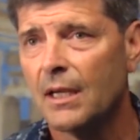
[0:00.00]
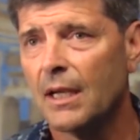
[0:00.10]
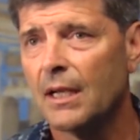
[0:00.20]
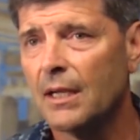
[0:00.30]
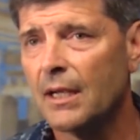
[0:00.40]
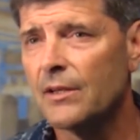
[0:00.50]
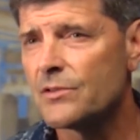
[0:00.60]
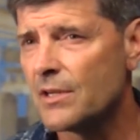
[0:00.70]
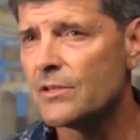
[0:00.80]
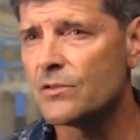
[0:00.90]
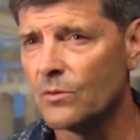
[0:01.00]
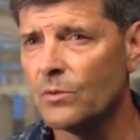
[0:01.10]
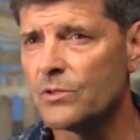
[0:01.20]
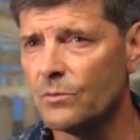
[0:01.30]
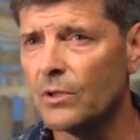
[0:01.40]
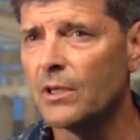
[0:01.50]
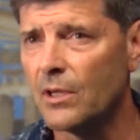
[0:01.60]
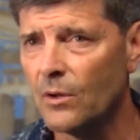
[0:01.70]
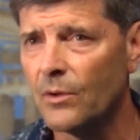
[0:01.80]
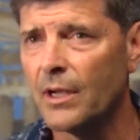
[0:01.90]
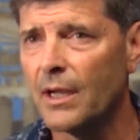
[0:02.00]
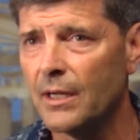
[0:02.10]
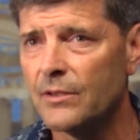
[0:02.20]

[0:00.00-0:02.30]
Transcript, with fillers: and, and the sense of what's really going on